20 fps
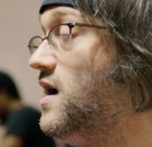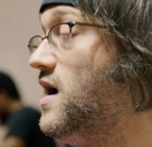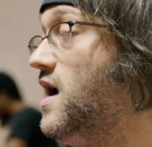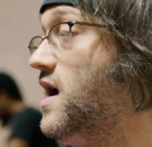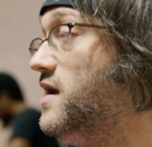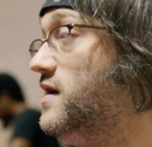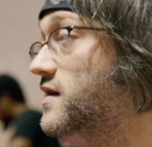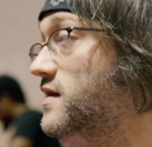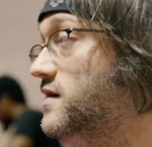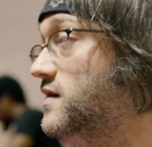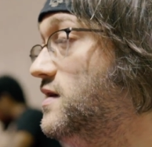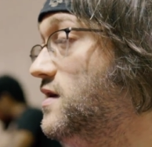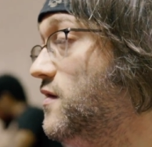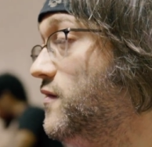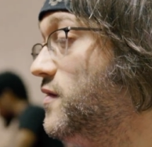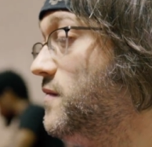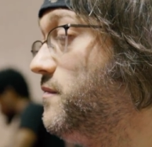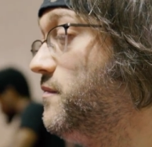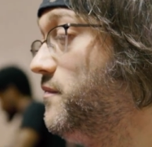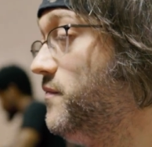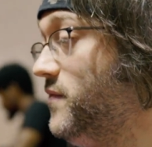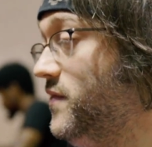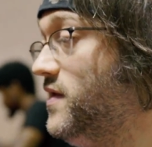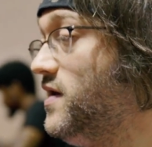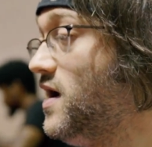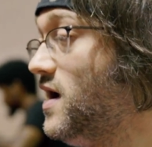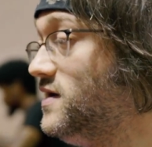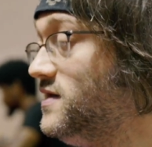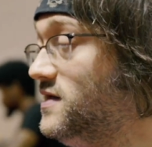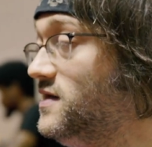And you know the,
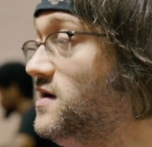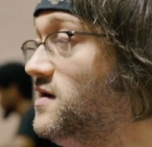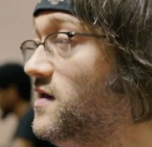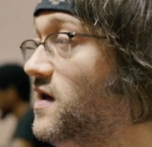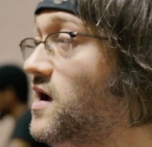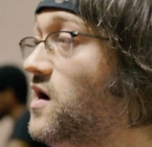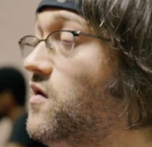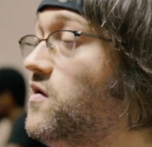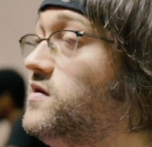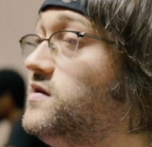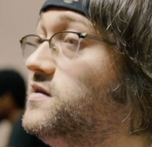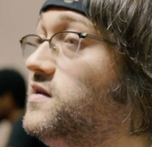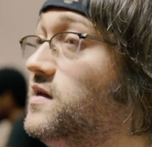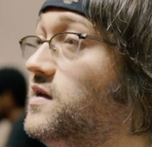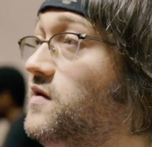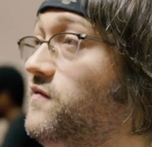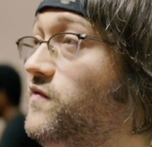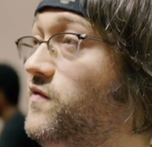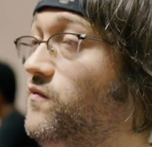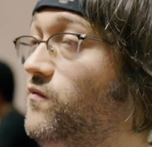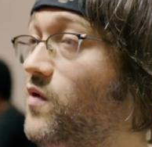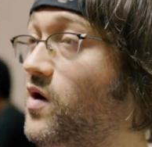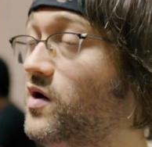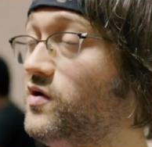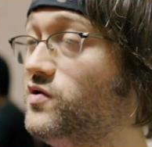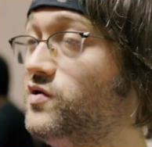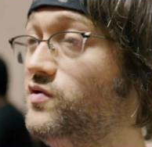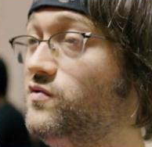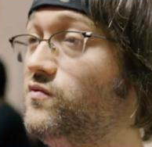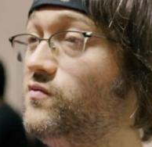the idea there is like if you
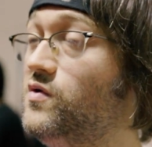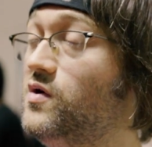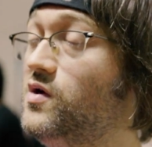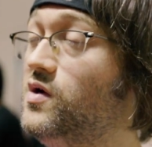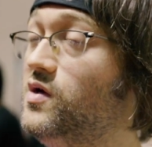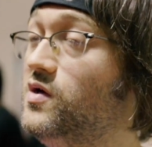want to